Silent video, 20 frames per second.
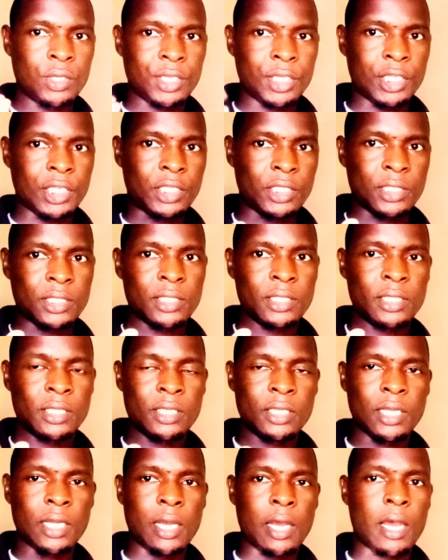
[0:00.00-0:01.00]
is
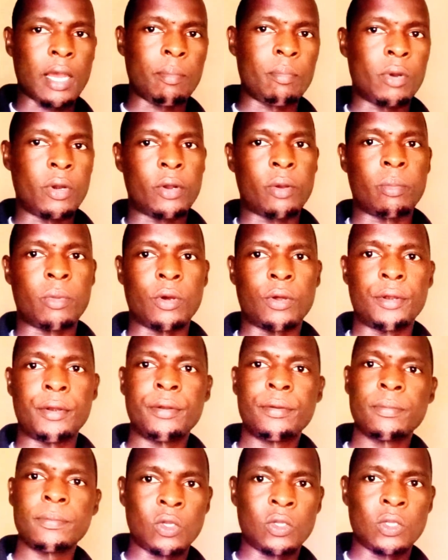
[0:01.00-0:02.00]
abnormal.
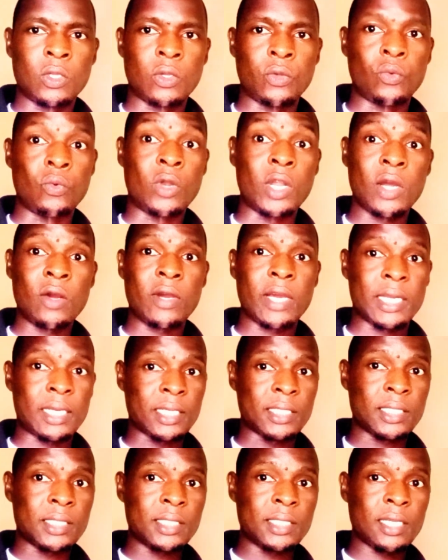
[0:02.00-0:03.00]
You now
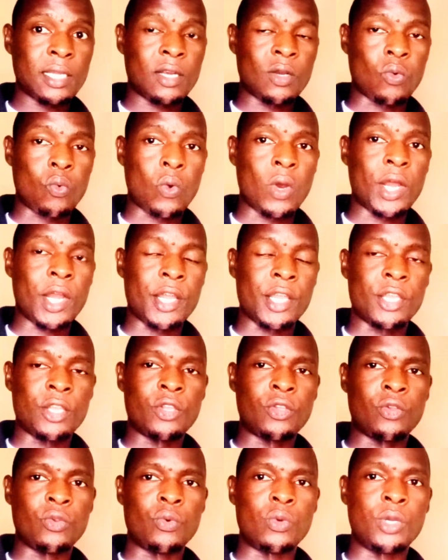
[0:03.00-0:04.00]
understand why
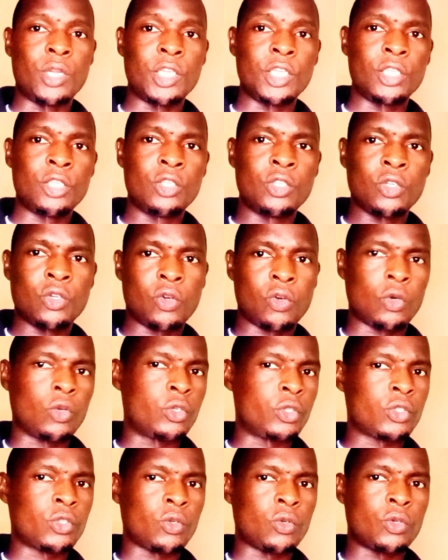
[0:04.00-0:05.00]
you need
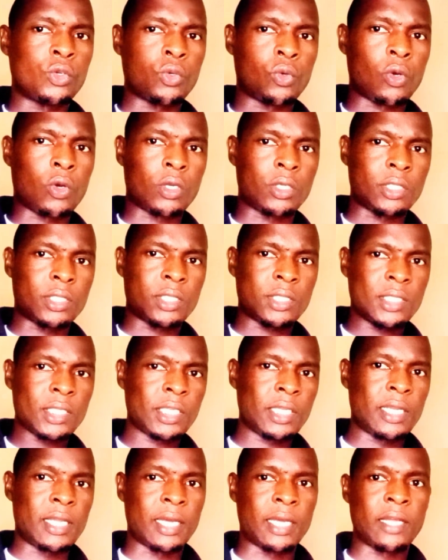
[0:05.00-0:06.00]
also to
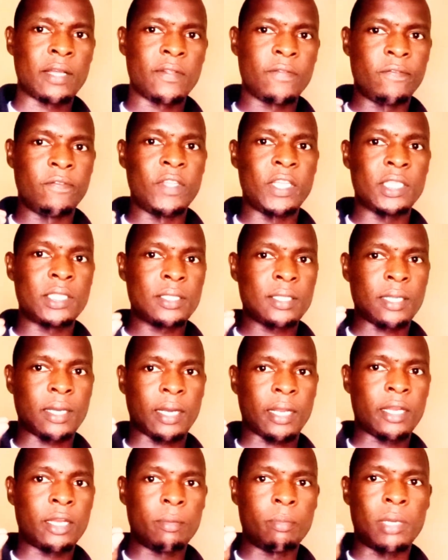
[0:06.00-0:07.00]
consider these
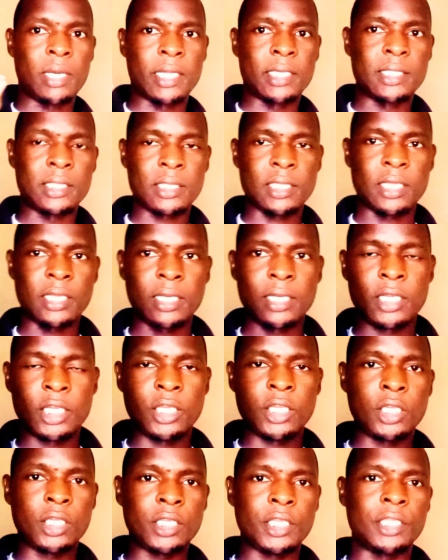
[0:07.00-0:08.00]
red blood cell
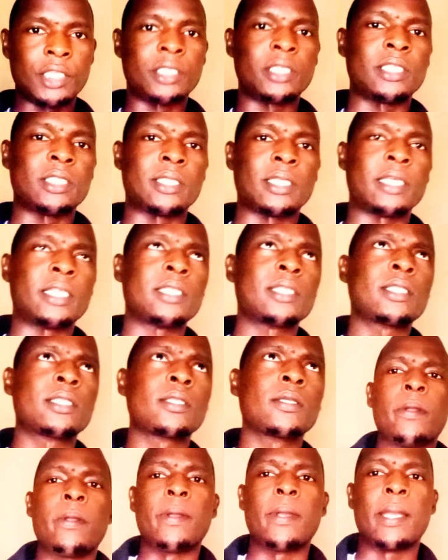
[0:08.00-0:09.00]
indices.
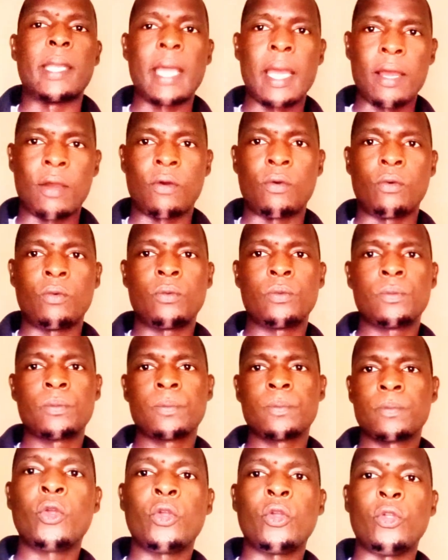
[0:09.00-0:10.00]
Now,
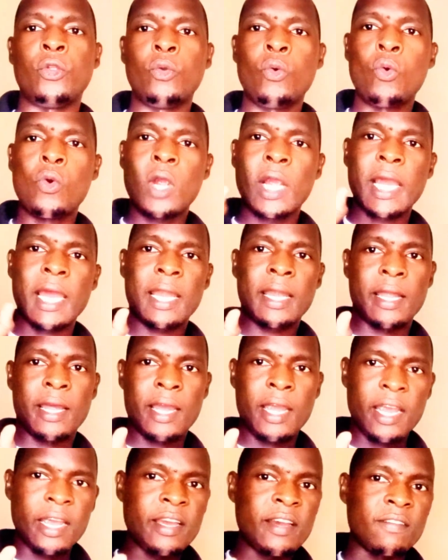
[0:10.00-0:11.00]
you can
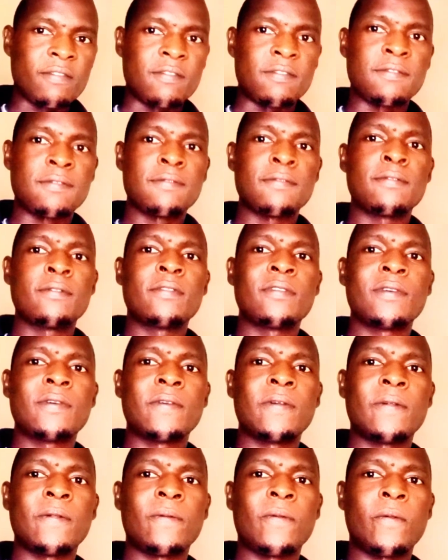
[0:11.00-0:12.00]
have
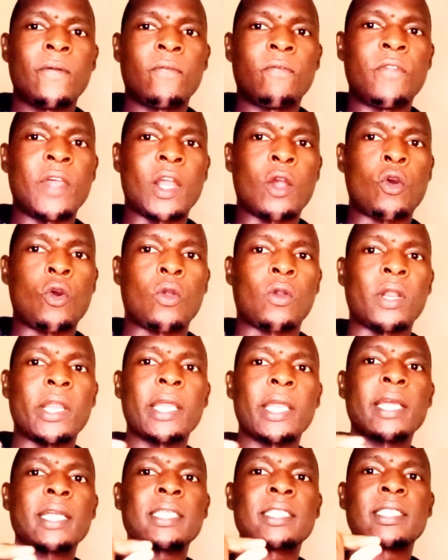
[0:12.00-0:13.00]
the
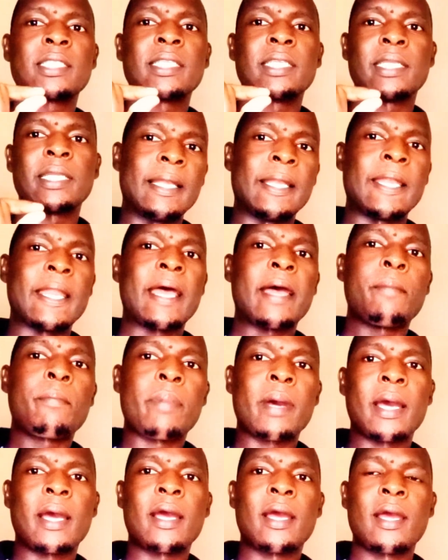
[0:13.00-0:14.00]
correct
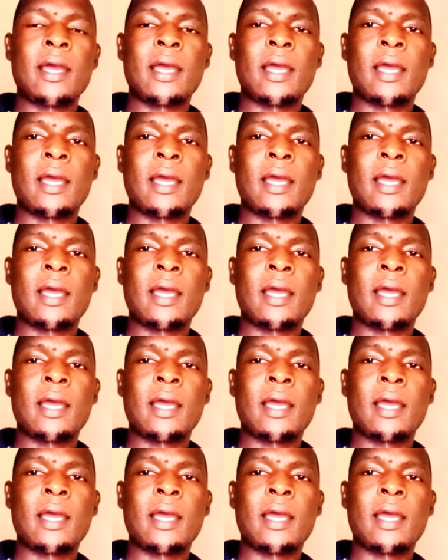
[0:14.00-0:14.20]
number